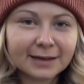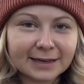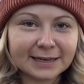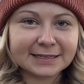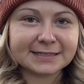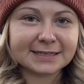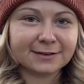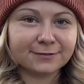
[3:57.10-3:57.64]

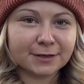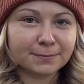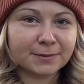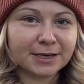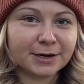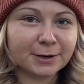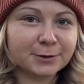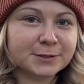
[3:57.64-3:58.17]
It's giving
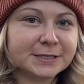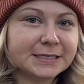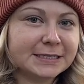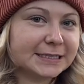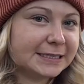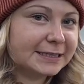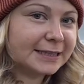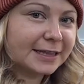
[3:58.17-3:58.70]
me
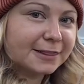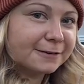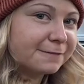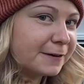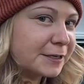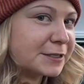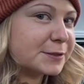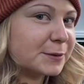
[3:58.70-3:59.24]
OCD that the
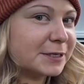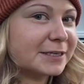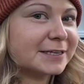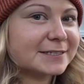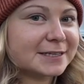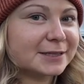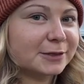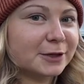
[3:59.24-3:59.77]
first one
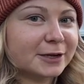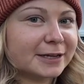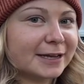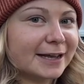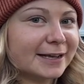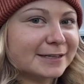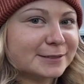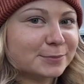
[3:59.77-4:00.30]
doesn't look
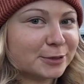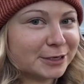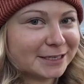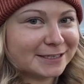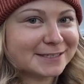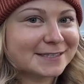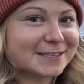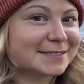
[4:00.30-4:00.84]
as
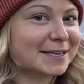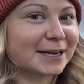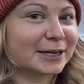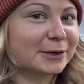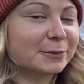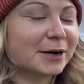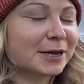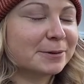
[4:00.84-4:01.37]
pretty as the
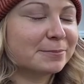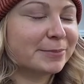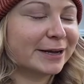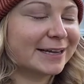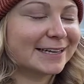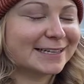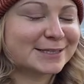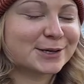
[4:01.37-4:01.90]
second one, but it's